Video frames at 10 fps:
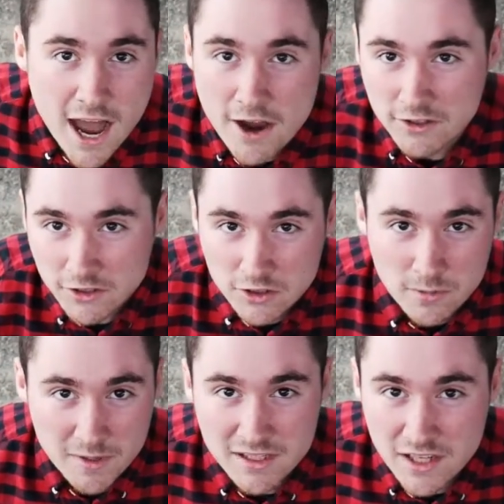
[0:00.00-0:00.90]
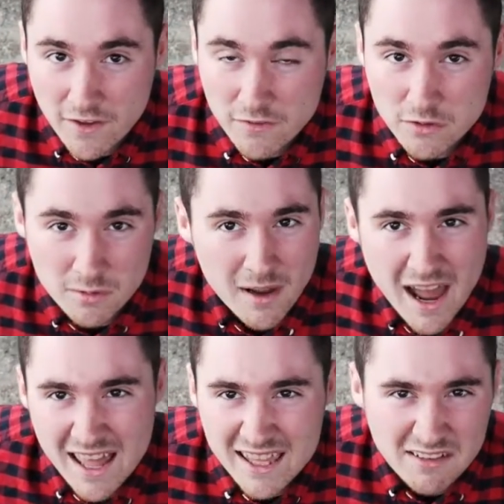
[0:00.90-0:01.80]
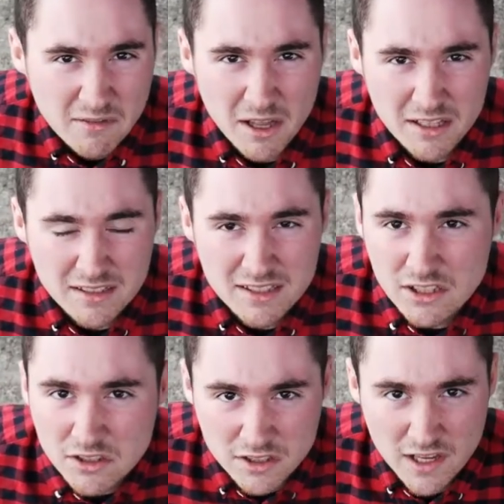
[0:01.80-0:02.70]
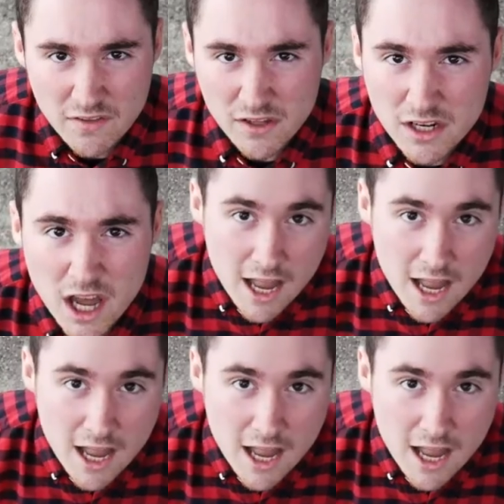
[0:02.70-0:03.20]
I was just doing my stuff. It was probably, I think it was like 6 or 7.